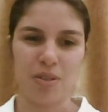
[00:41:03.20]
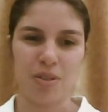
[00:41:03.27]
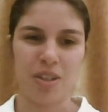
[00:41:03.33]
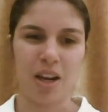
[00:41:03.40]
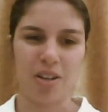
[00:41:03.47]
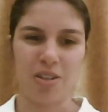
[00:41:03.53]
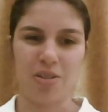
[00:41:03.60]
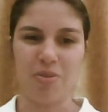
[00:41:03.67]

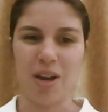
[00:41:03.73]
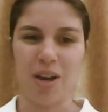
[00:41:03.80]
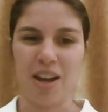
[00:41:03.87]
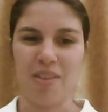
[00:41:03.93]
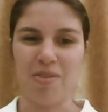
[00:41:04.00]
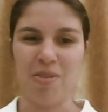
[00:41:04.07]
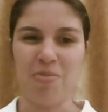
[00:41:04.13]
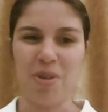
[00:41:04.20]
tucked away,
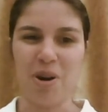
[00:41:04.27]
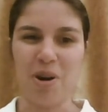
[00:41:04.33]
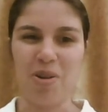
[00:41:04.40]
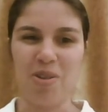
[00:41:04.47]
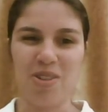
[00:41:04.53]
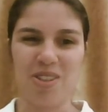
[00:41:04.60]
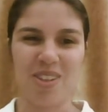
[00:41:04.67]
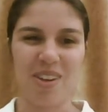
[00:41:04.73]

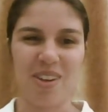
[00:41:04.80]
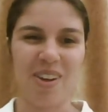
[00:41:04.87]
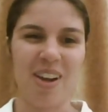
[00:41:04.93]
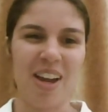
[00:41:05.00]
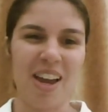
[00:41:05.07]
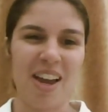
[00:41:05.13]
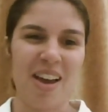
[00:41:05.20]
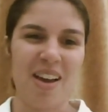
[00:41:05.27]
remote. So,
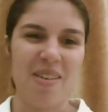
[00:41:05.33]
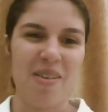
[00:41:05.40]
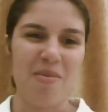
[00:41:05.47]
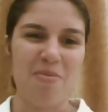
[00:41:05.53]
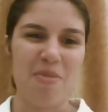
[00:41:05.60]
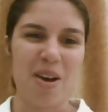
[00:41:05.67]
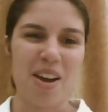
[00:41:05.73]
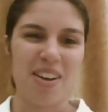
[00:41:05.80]

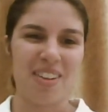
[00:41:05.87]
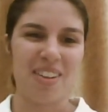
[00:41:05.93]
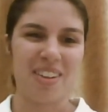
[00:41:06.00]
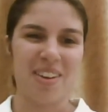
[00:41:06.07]
I